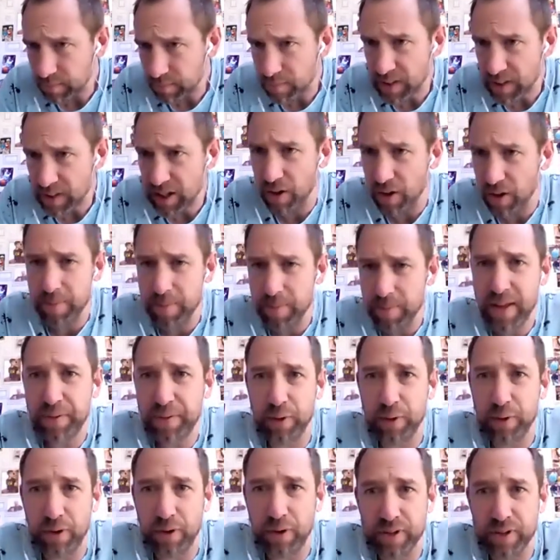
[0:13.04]
the
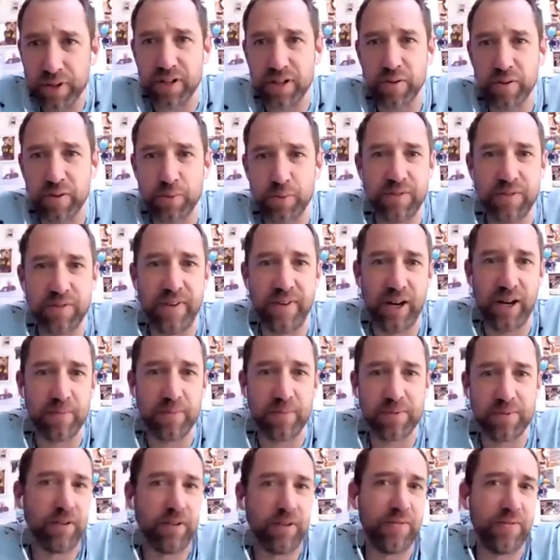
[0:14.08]
methodology that we developed
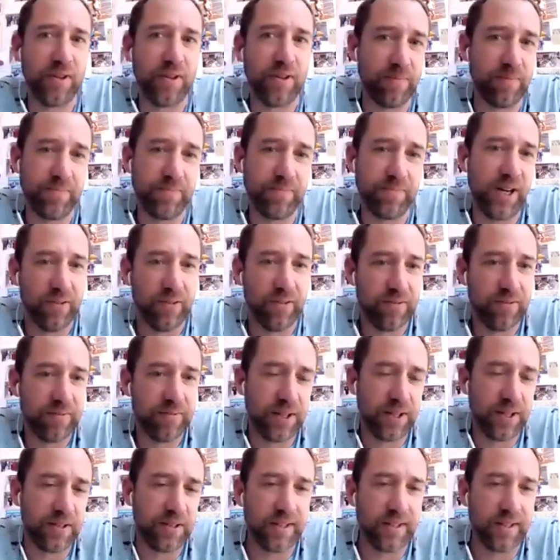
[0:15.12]
over
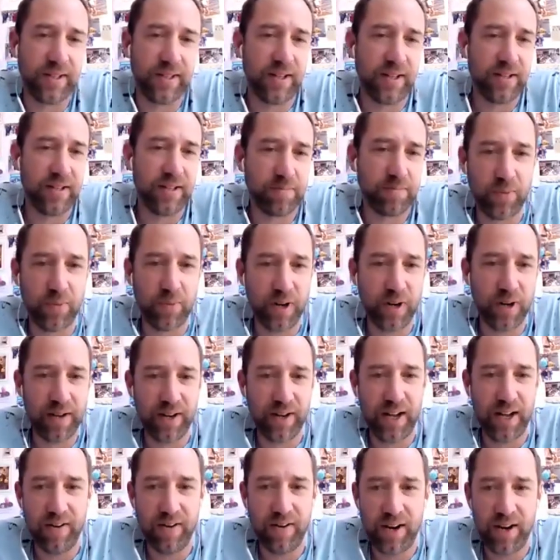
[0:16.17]
the last whatever
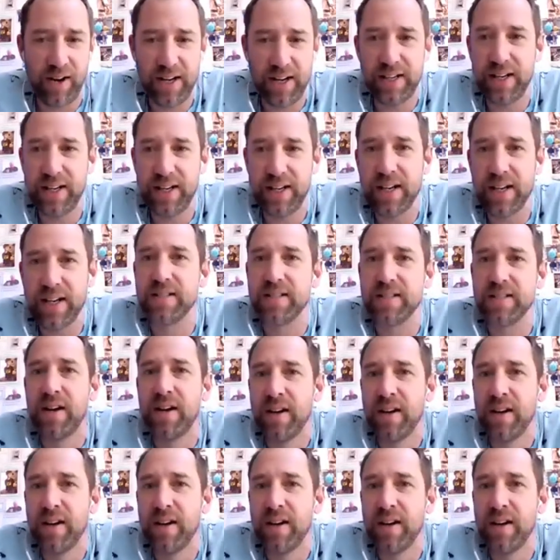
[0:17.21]
now 8 years.